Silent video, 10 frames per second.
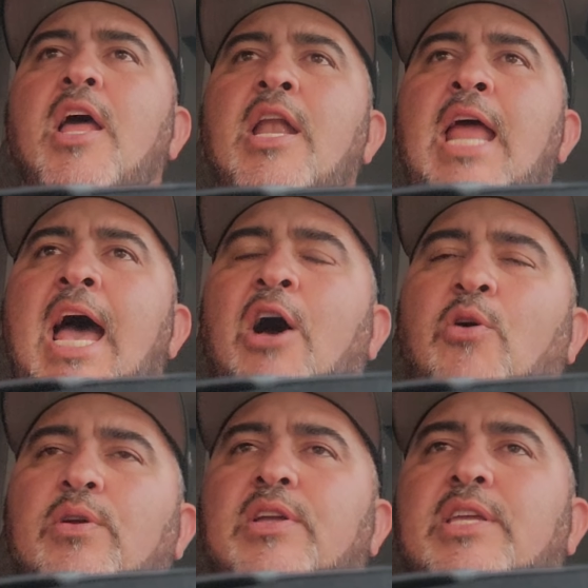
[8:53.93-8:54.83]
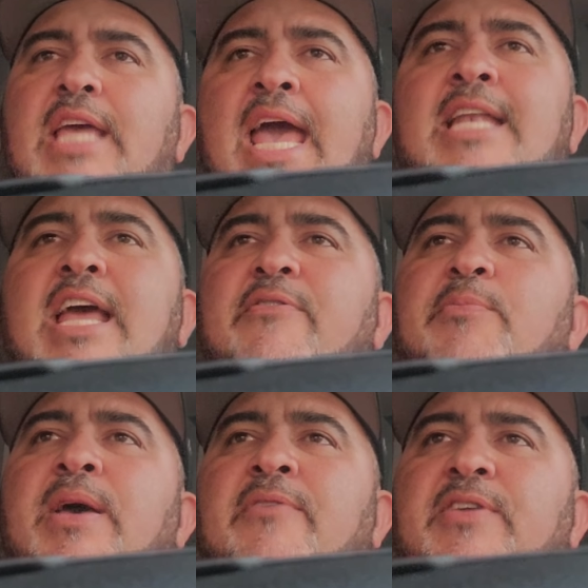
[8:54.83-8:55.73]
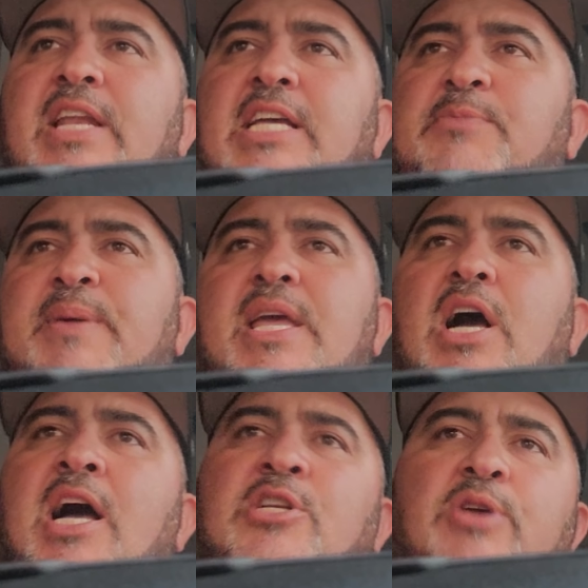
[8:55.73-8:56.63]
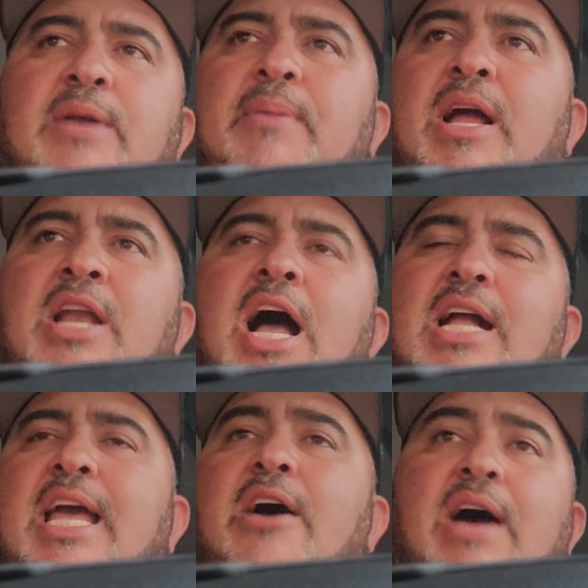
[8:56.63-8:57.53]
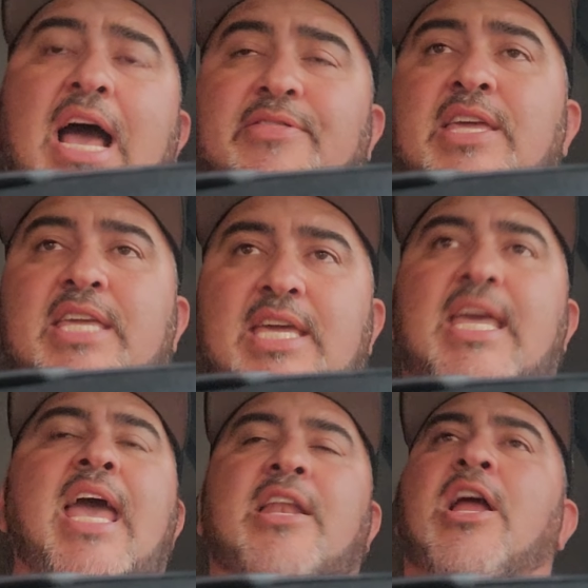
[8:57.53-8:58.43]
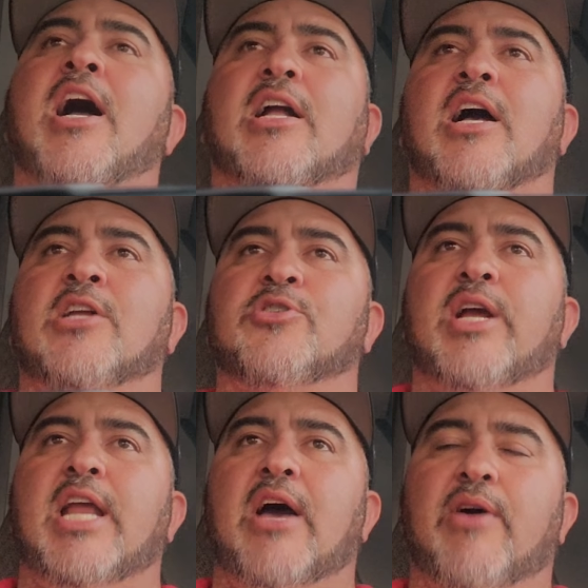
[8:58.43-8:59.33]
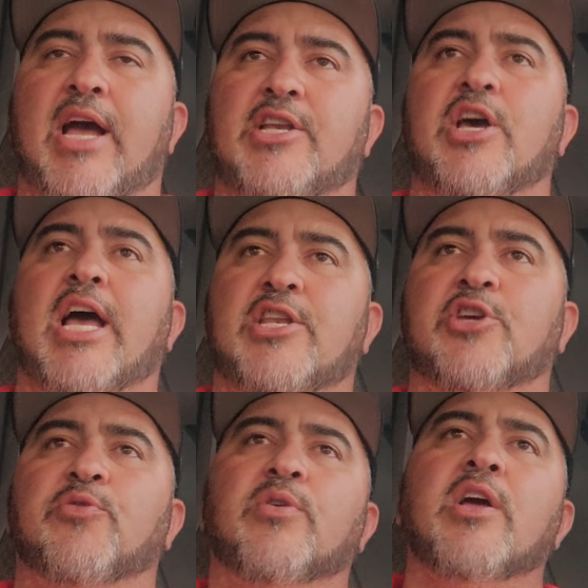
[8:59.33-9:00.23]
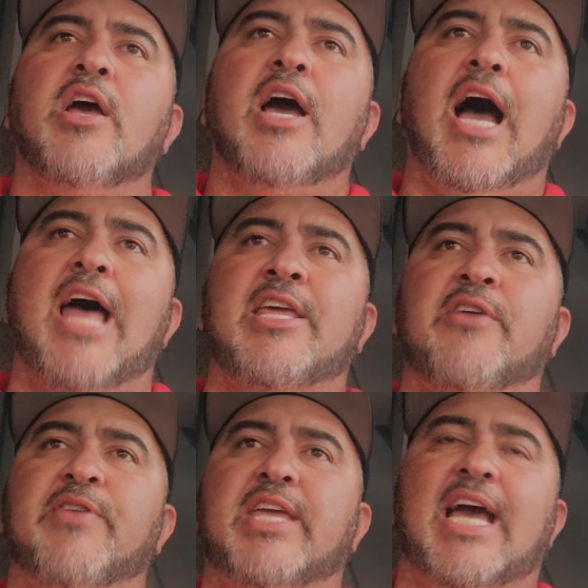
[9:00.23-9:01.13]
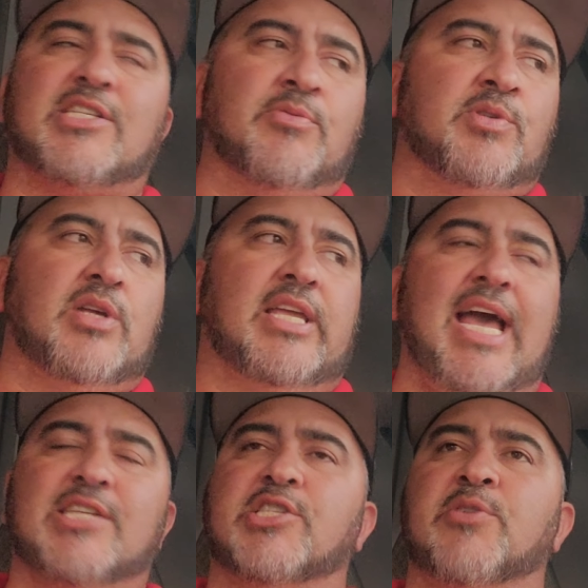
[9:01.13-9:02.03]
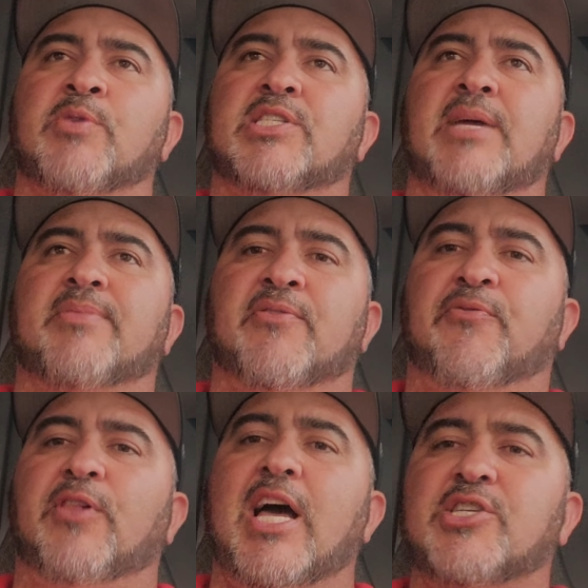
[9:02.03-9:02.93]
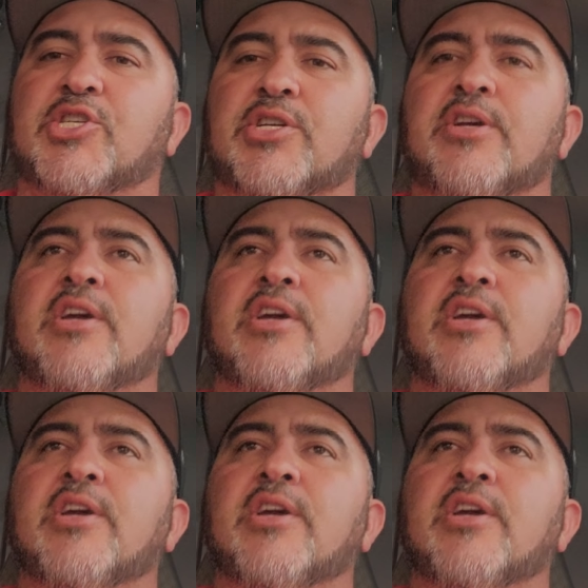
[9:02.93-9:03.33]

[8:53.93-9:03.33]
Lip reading: Now, can David Benavidez beat Andre by knockout? I think he can knock Andre out. I do. I think if he catches him with something flush,